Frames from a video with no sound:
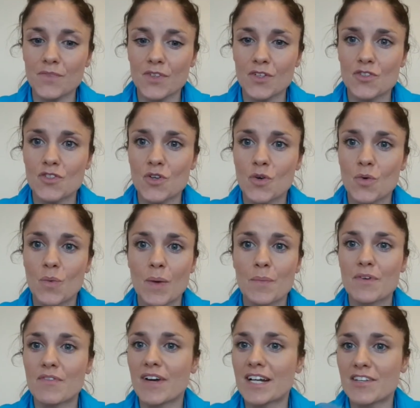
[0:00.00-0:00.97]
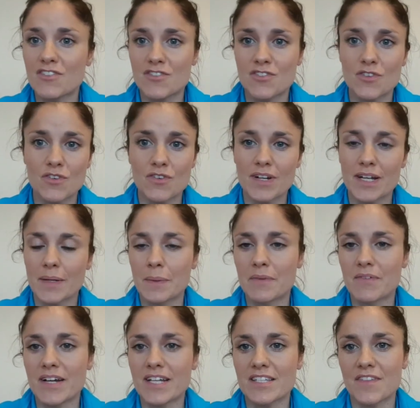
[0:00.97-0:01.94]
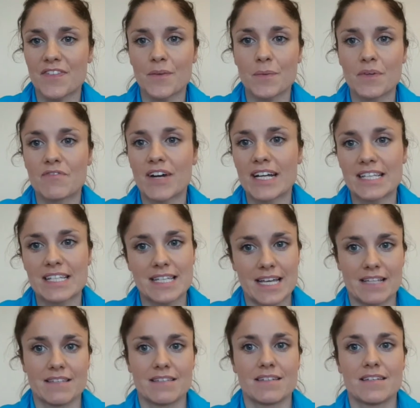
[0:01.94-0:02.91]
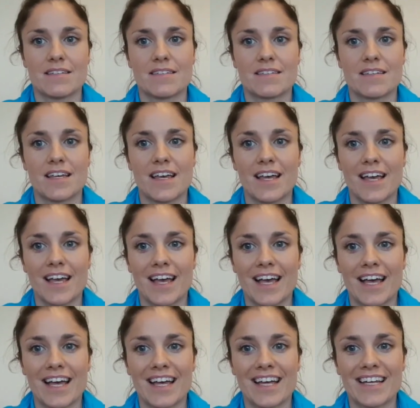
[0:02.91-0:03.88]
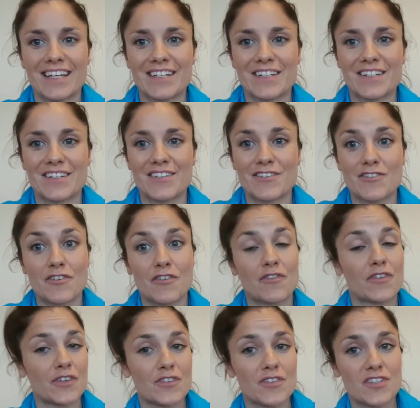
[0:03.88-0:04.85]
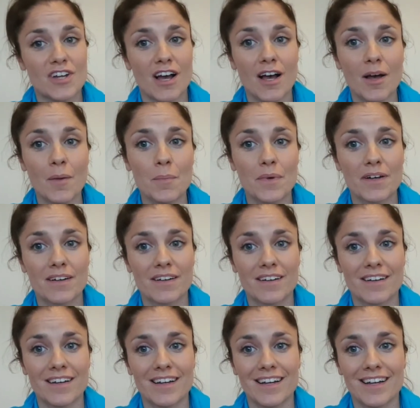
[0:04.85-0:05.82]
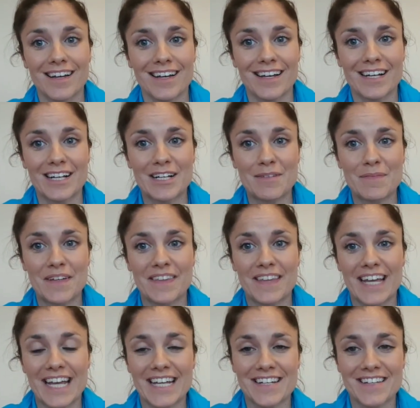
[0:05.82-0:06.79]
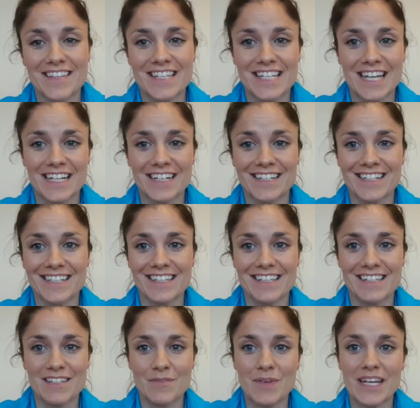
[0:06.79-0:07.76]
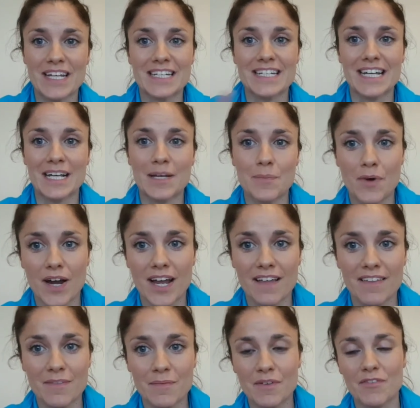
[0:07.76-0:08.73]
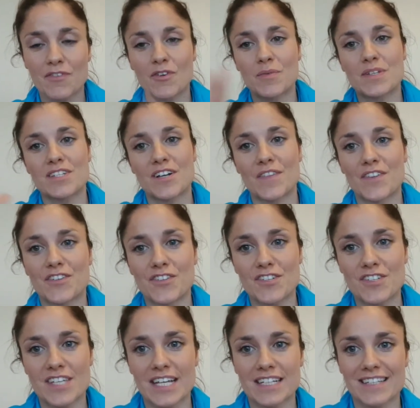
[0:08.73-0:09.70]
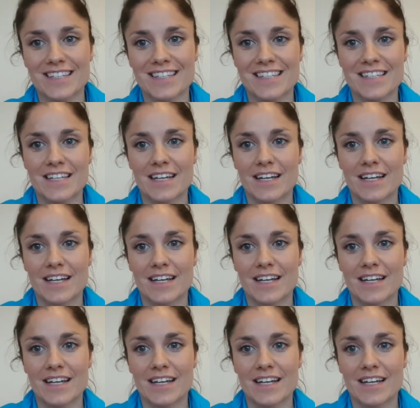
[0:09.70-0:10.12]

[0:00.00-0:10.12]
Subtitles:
So when we write a story or we write something, we write in sentences and there's a full stop at the end of the sentence, and we can take a breath before we start the new sentence.